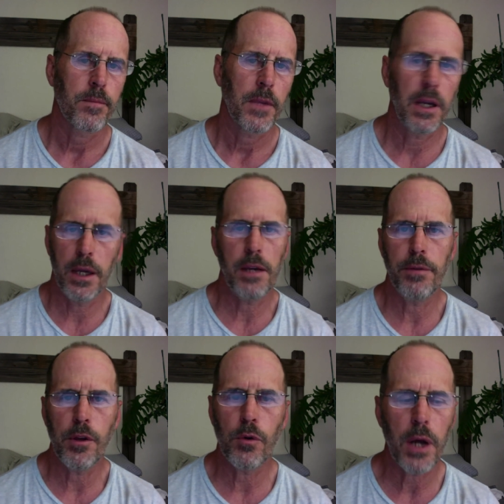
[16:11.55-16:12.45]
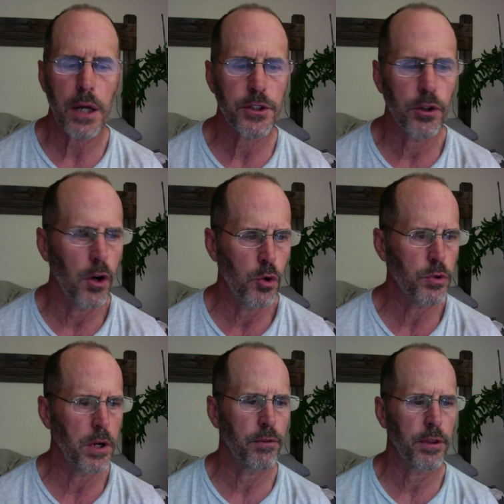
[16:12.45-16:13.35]
Even though God still owned
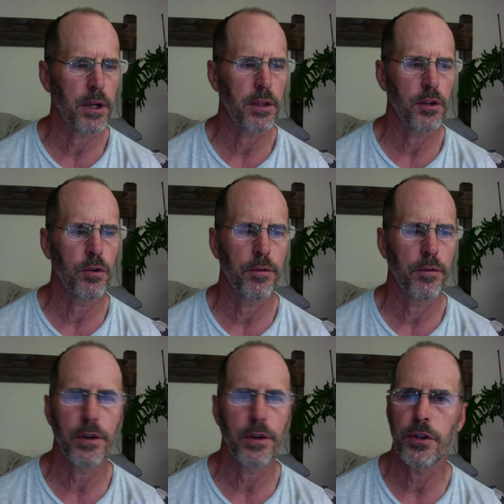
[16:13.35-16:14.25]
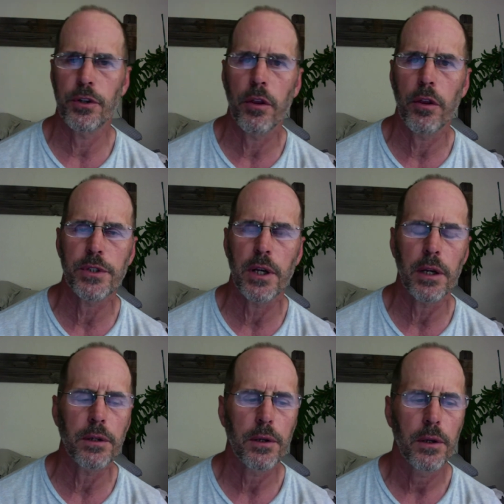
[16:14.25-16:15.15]
everything in the universe and all that was in
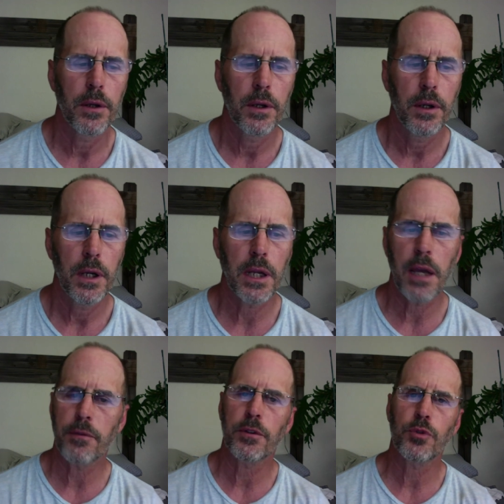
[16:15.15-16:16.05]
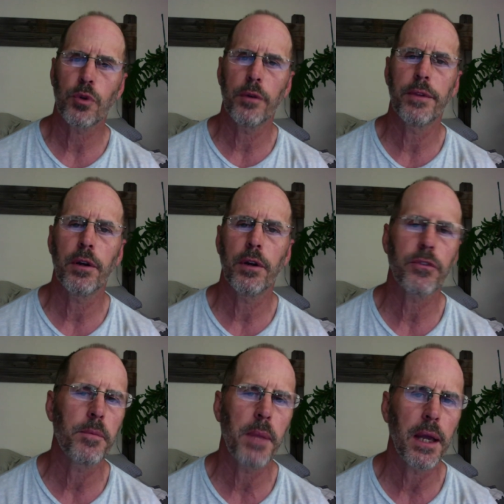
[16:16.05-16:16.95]
it, He gave control of the earth
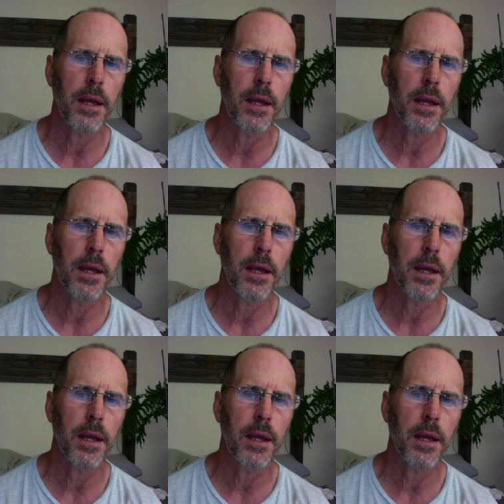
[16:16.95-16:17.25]
to man.